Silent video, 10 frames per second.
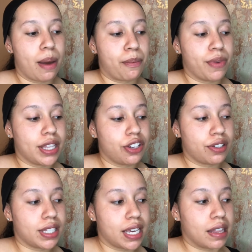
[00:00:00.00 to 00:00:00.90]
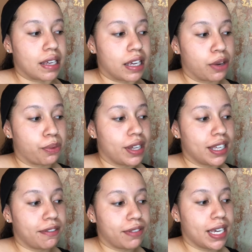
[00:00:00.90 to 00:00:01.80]
with your skin looking really
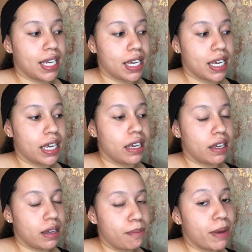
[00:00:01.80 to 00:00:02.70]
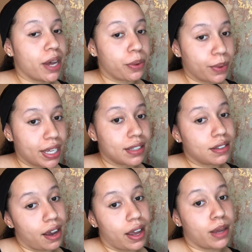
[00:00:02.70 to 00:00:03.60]
flaky about a week's
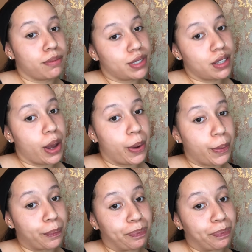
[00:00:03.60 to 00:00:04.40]
time. So